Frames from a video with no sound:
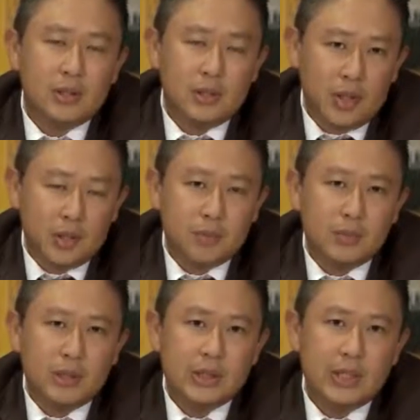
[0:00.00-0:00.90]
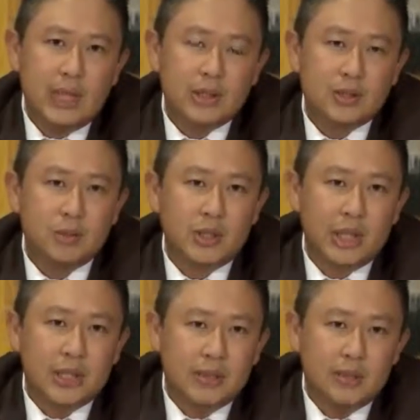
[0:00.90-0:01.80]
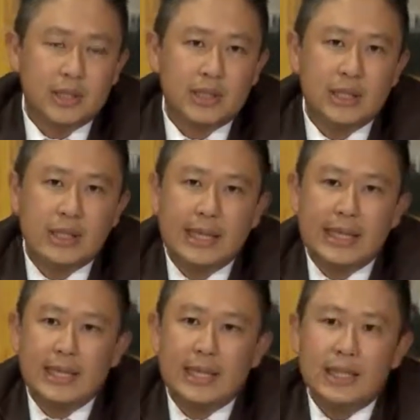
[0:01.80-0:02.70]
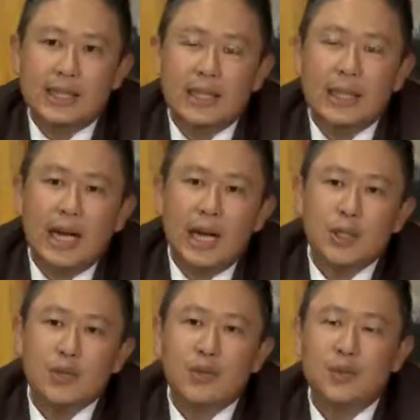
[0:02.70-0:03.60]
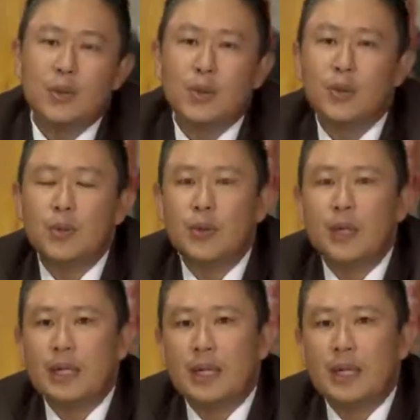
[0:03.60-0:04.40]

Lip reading: judgment and subjectivity, it allows for